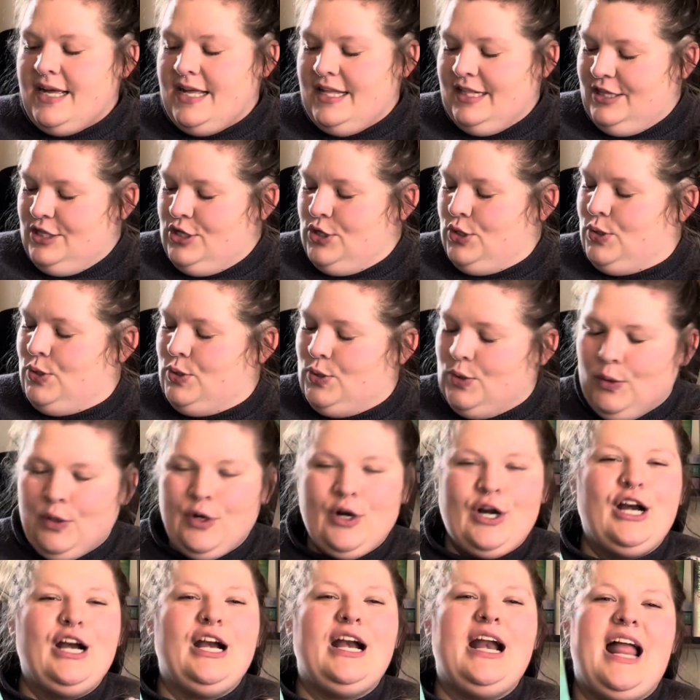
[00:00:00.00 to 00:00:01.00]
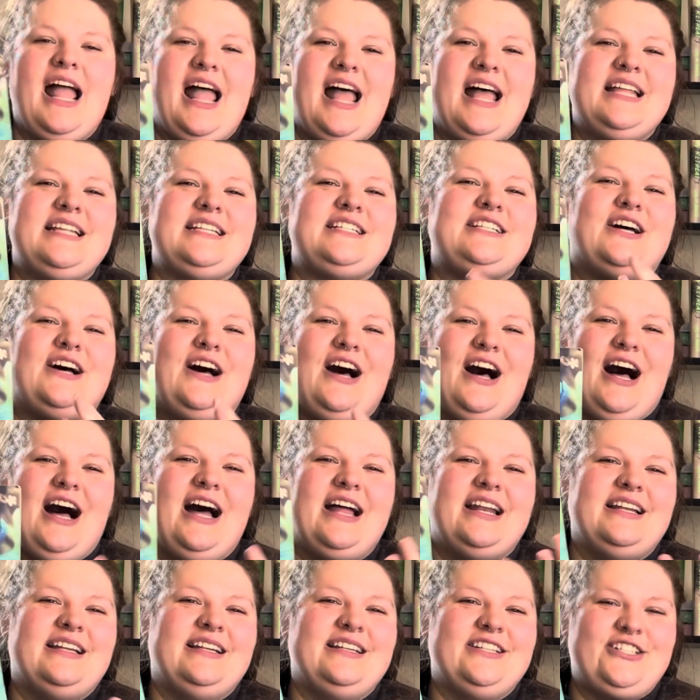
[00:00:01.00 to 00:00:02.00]
LaCour has
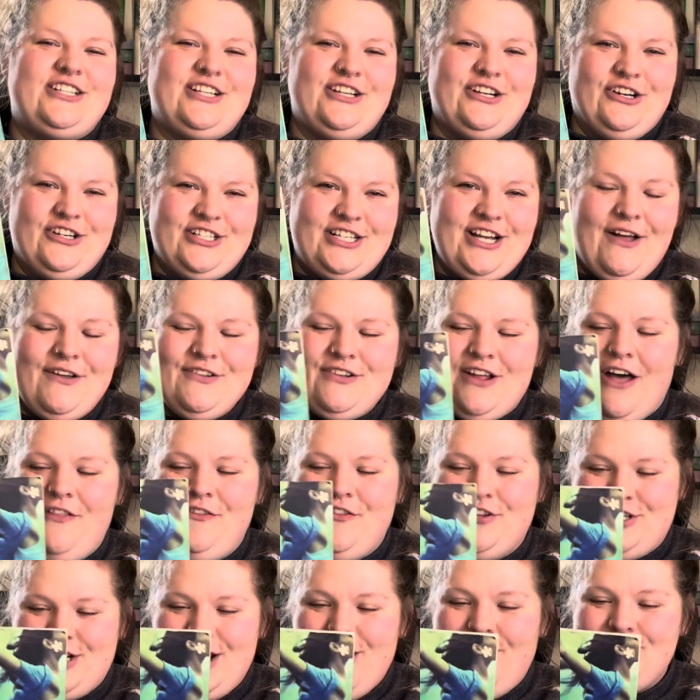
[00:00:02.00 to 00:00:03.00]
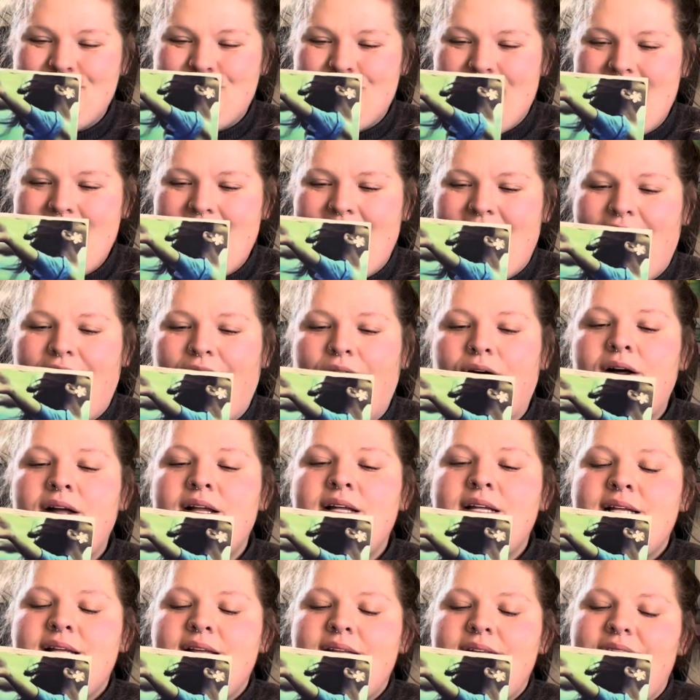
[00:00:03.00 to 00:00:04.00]
on her shelf, on the shelves right now.
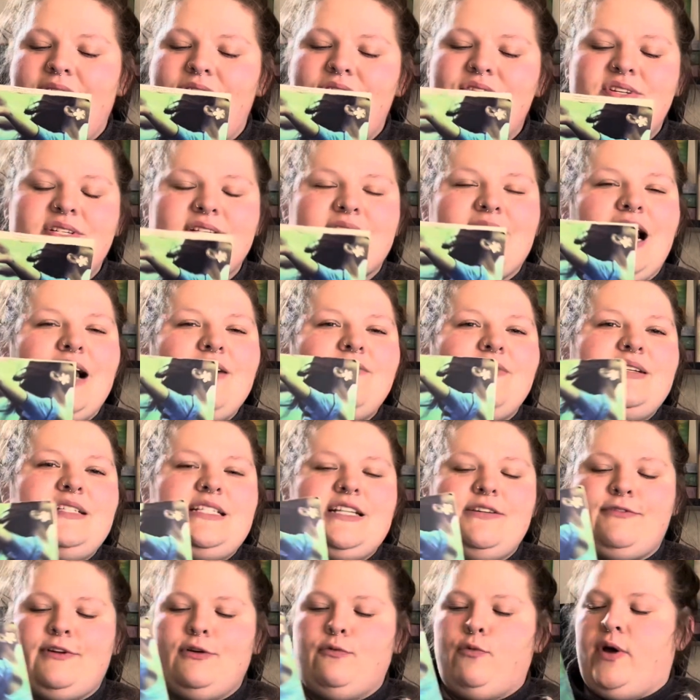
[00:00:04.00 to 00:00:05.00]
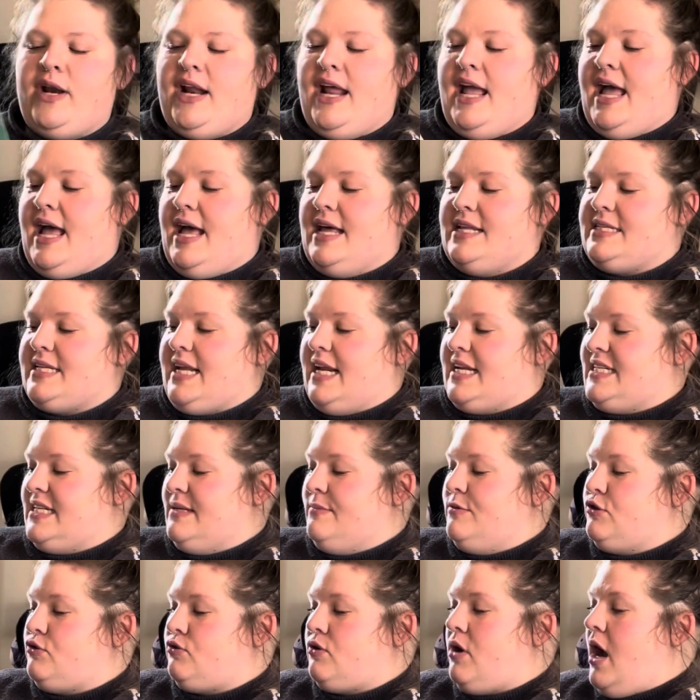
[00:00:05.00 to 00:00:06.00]
And this is kind of a different one. It has like
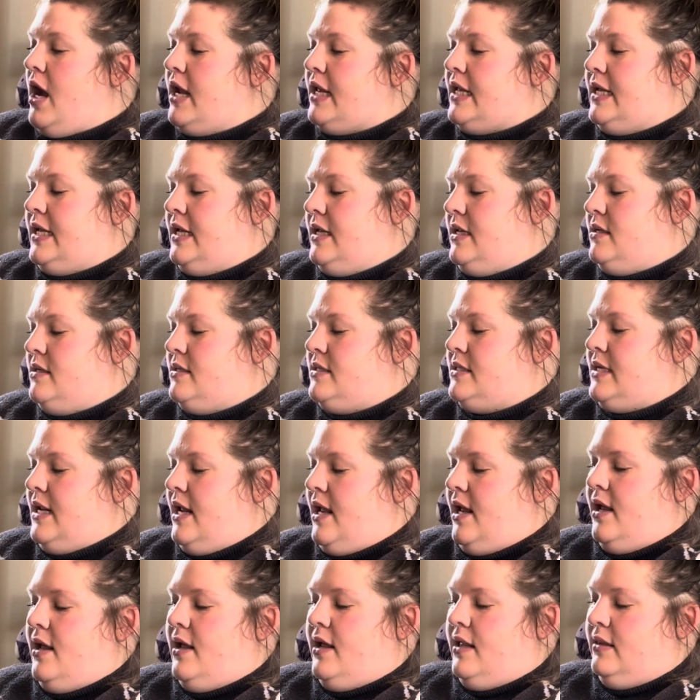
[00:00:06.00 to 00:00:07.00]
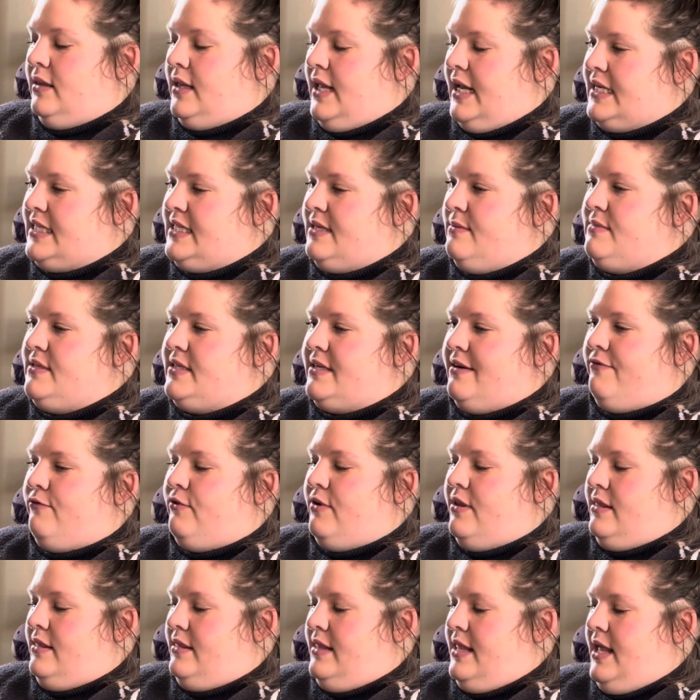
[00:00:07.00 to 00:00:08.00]
some drawings and like some
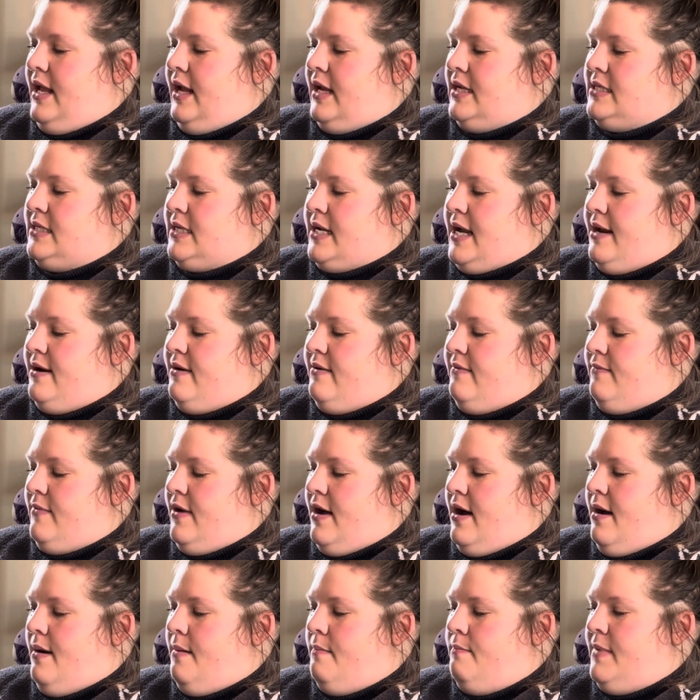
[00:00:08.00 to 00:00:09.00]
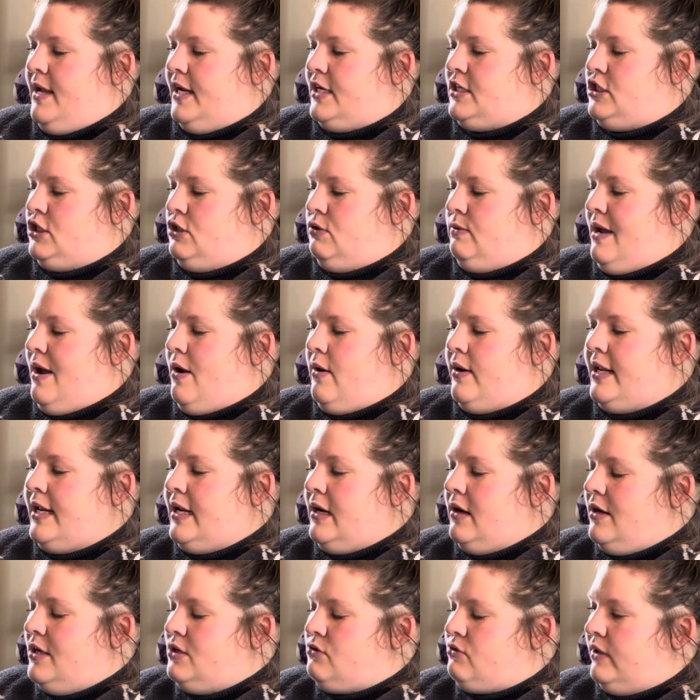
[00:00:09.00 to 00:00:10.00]
different things kind of mixed out
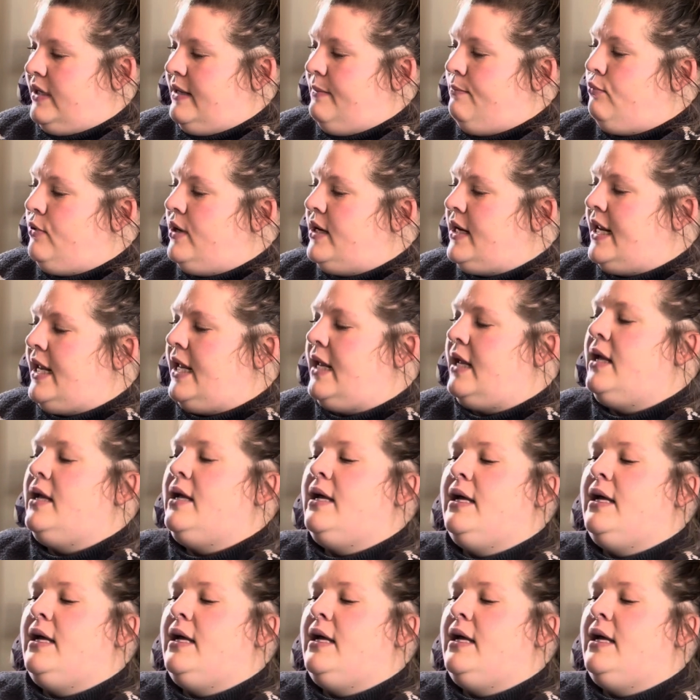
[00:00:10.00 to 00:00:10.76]
here. It's really pretty.